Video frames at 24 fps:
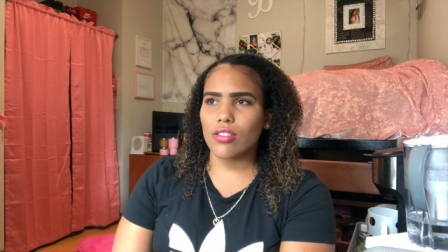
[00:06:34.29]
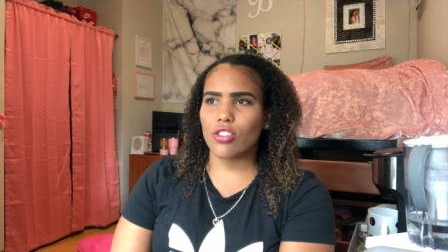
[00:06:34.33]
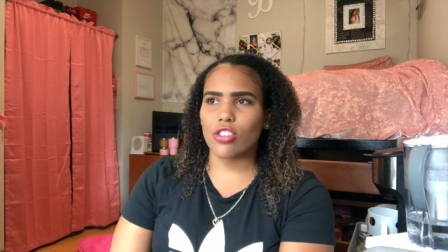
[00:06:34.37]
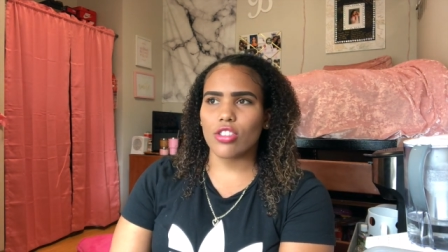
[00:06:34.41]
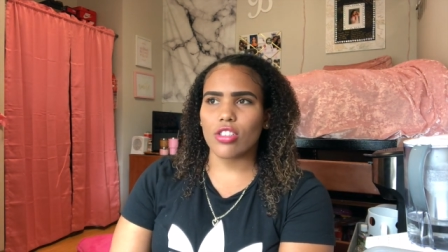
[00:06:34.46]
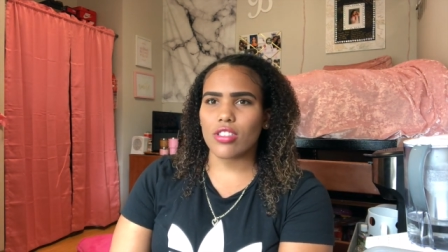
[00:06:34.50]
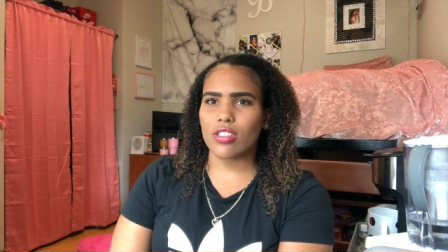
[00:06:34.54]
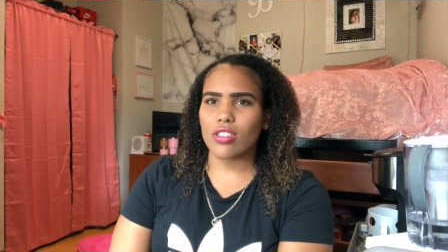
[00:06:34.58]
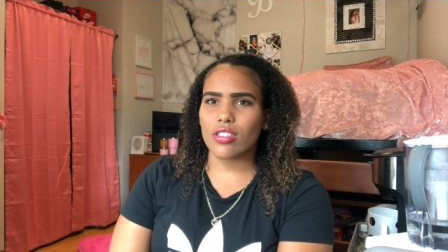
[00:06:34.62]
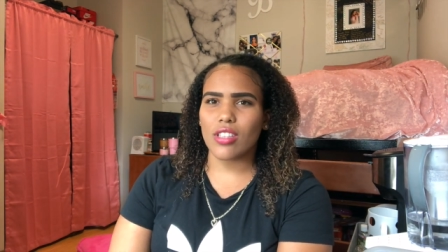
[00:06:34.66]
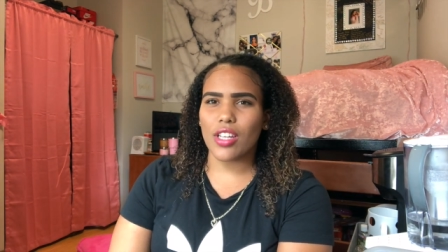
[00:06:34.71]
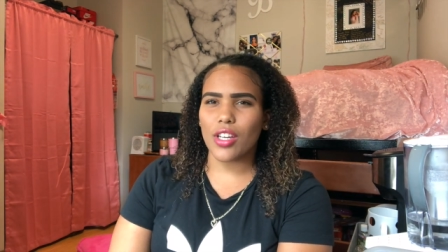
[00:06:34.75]

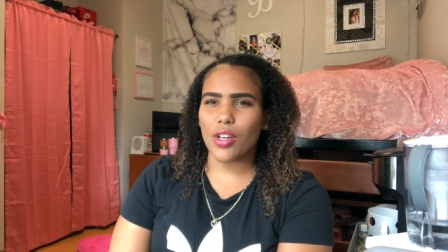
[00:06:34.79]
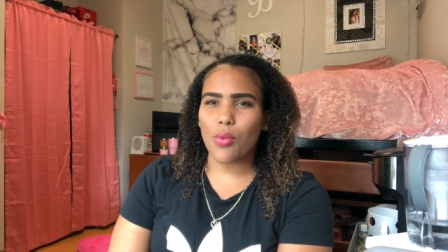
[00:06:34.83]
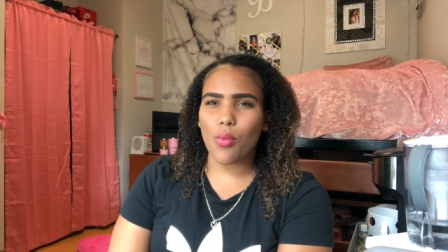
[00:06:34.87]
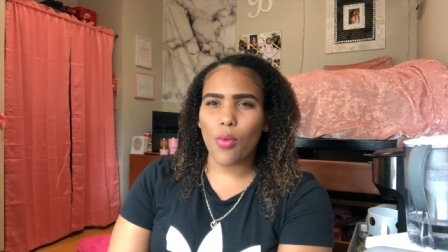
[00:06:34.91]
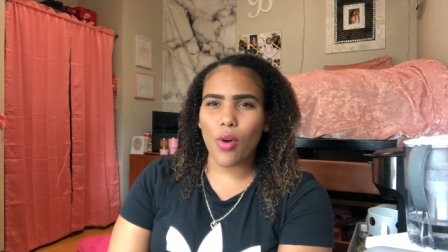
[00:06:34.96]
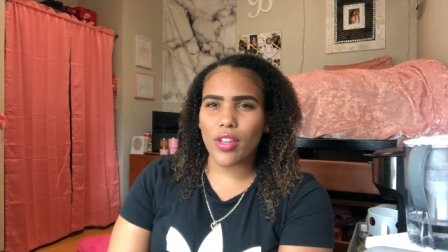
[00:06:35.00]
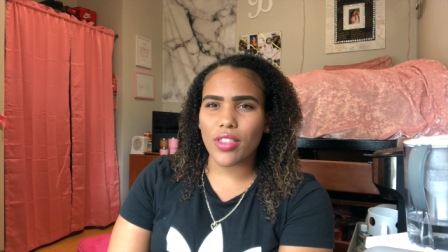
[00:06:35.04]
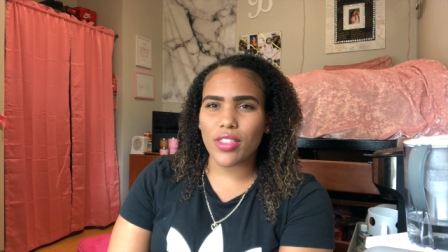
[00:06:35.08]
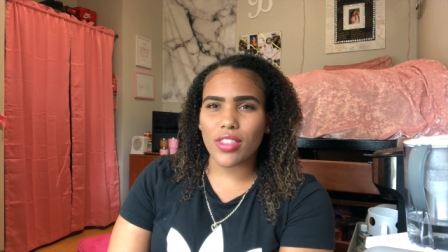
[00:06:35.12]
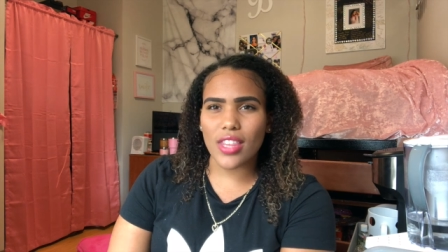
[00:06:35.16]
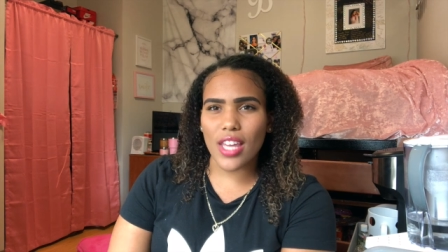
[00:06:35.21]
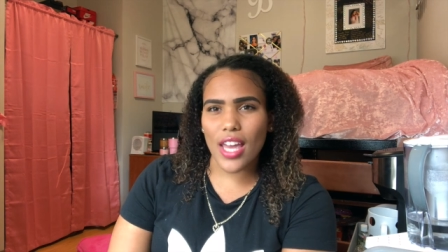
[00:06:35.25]
just like
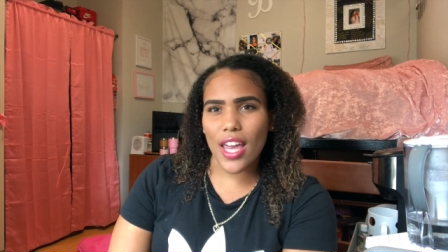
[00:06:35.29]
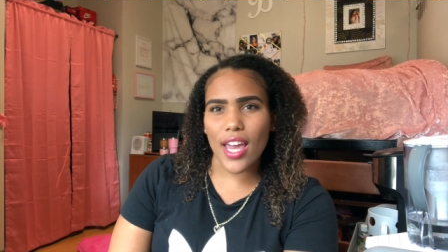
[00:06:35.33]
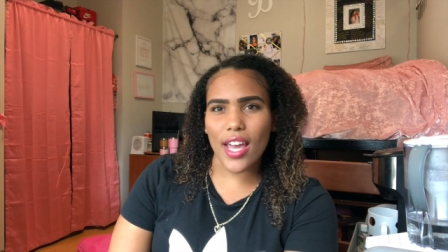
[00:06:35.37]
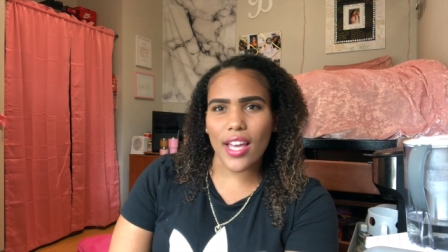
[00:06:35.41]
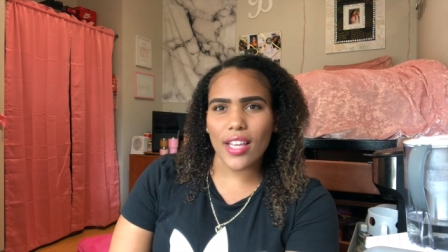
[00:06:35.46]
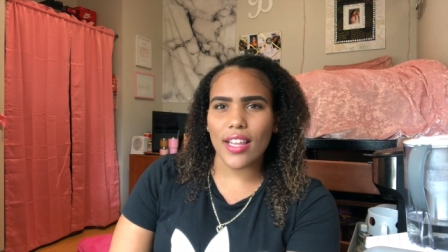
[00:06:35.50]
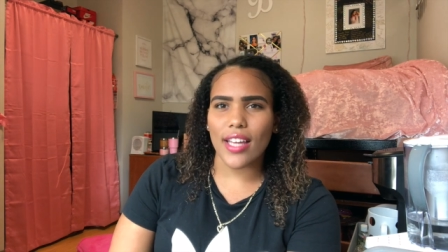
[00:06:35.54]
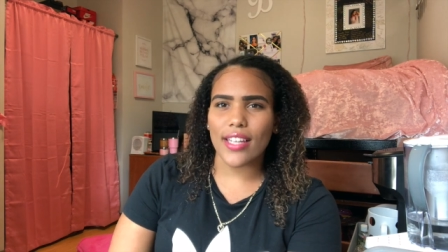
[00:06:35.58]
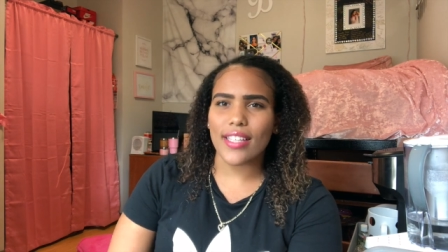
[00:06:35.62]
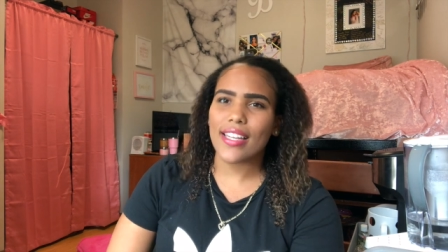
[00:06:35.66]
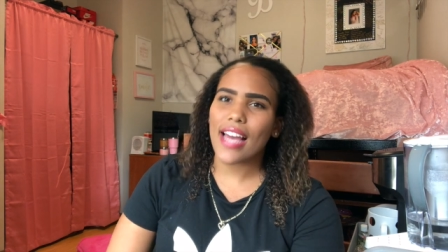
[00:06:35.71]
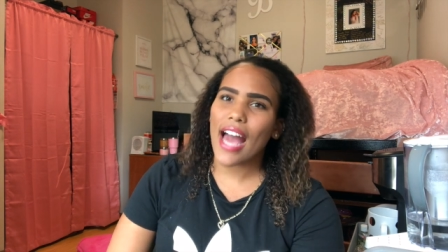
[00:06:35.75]
one
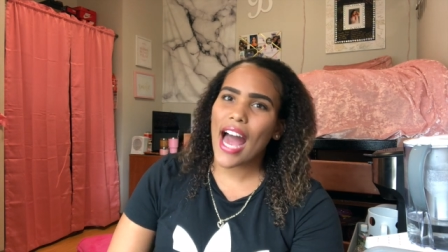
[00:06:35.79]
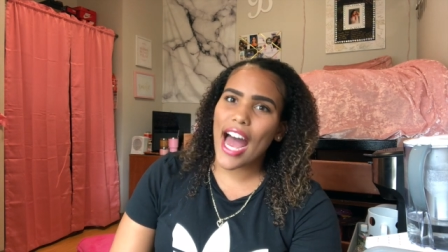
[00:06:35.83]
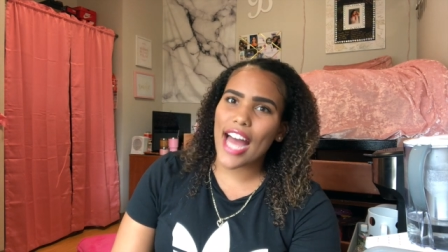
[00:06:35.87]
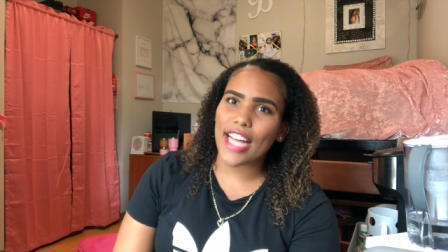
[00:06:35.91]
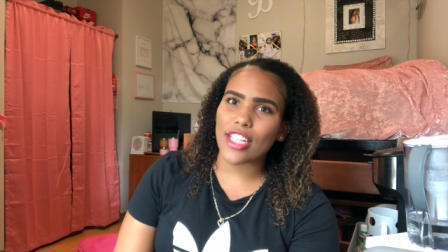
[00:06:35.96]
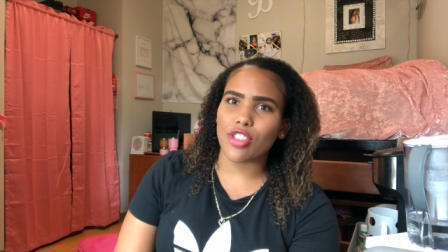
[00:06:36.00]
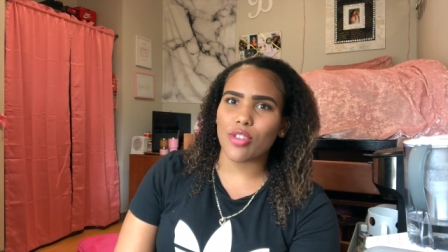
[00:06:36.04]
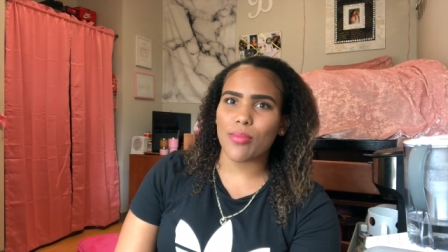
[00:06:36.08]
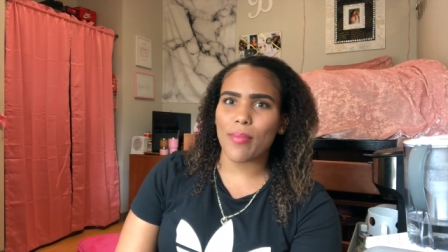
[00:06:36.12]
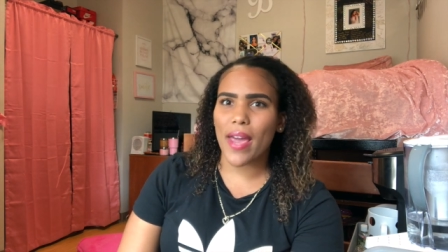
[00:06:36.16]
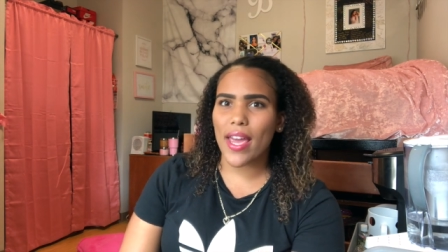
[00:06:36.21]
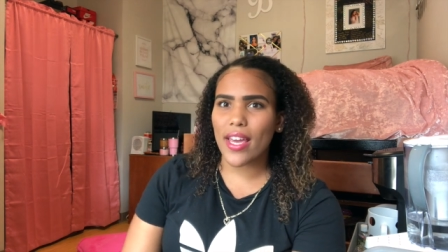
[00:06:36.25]
thing. Like, yeah,
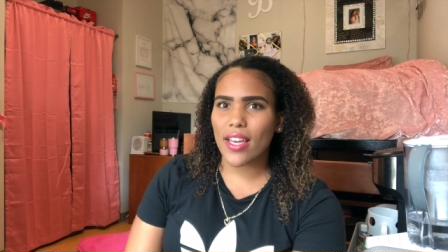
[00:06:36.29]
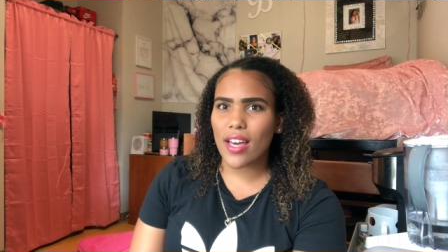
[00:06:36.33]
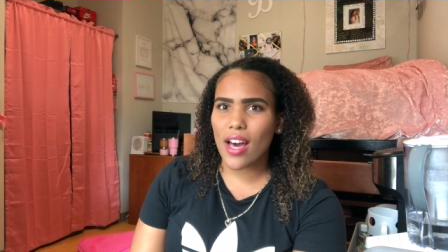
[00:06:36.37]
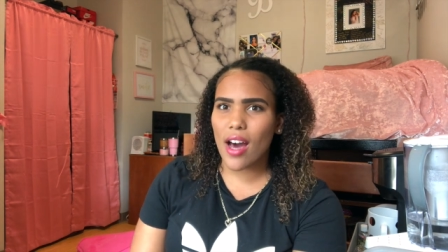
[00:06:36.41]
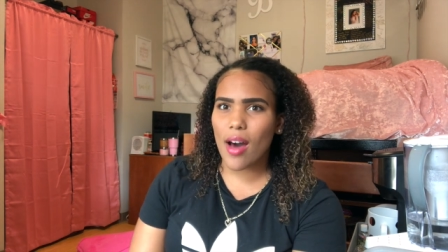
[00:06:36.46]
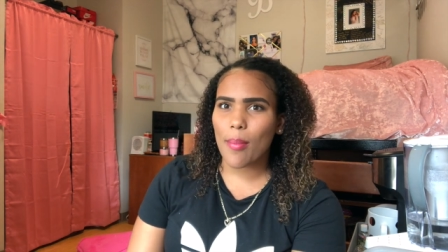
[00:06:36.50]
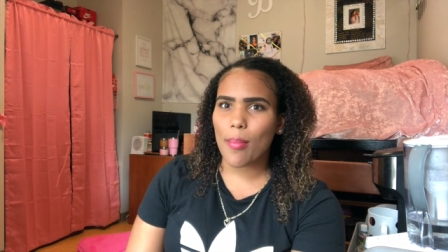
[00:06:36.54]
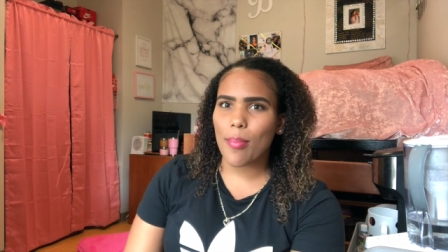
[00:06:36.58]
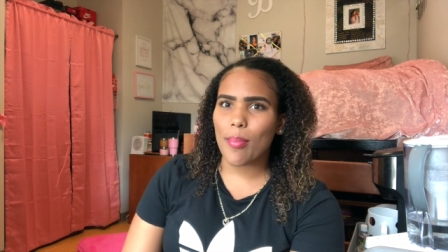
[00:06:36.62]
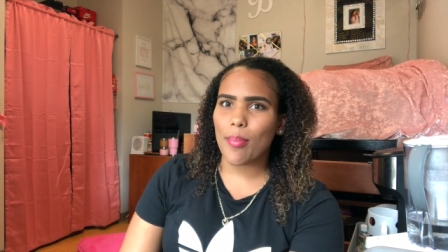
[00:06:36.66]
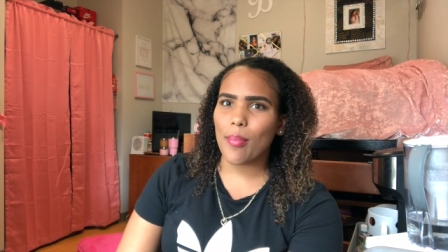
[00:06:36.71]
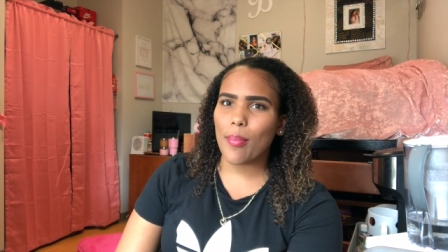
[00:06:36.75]
I do
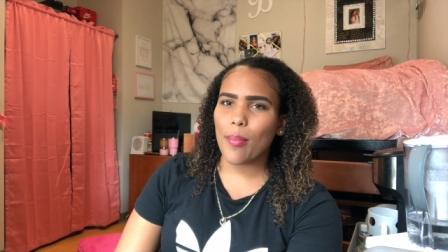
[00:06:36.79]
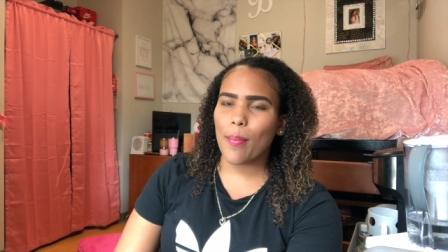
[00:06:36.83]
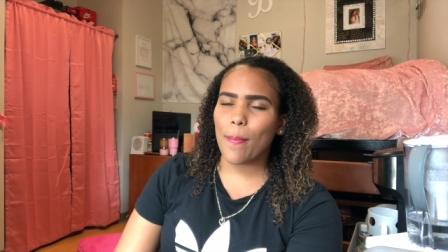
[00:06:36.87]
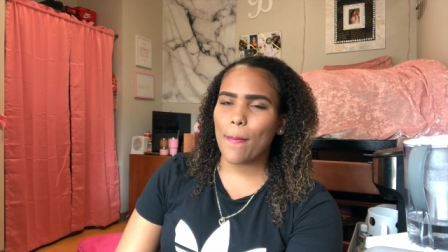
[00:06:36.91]
makeup,